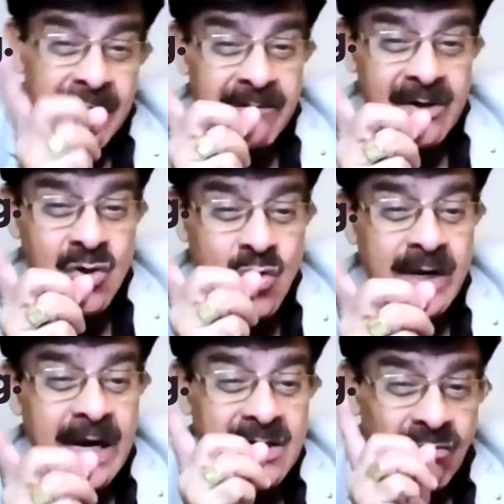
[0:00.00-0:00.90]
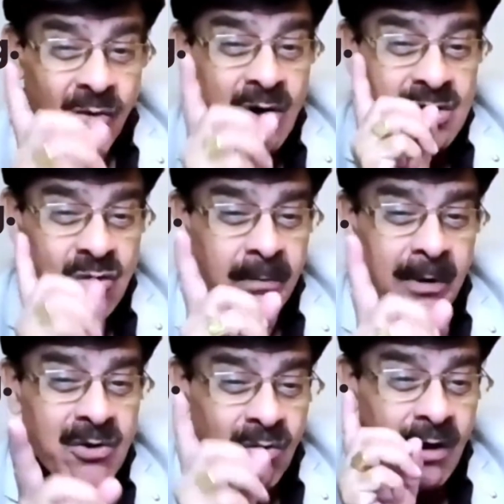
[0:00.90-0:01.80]
Whenever you look at rock, talk
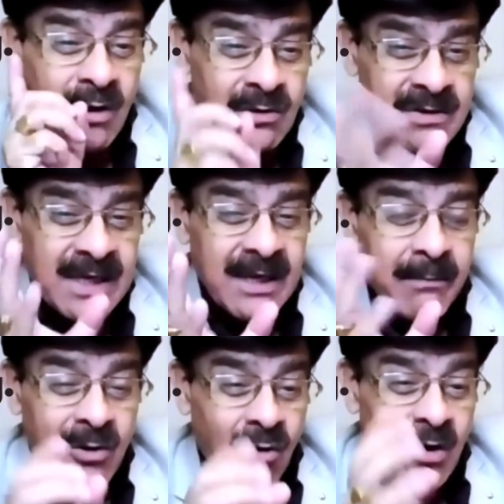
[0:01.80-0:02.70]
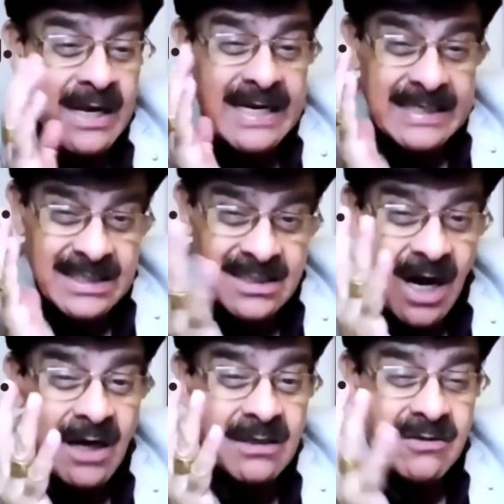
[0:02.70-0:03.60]
about rock, think about rock,
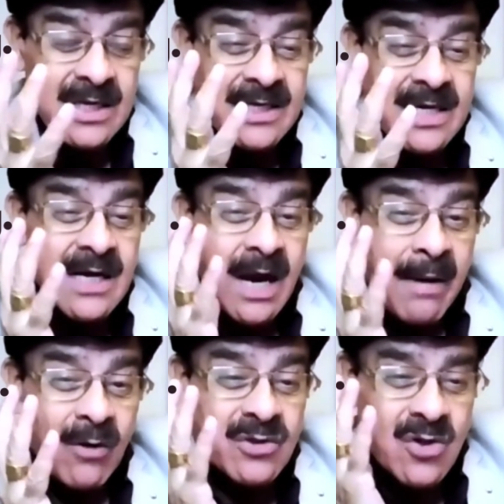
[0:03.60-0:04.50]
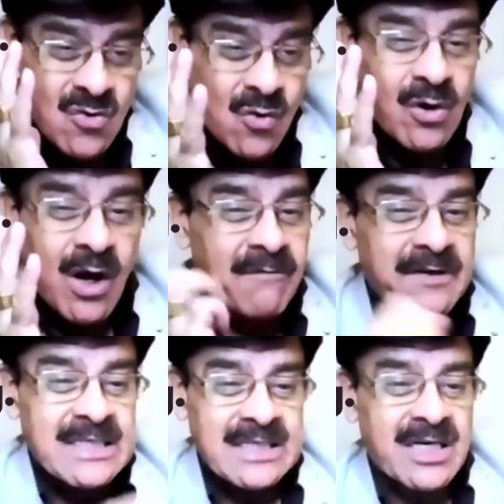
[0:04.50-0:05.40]
start thinking about the role of
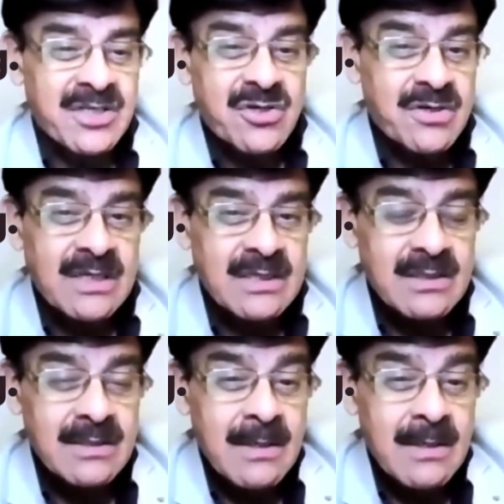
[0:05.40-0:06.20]
discontinuities.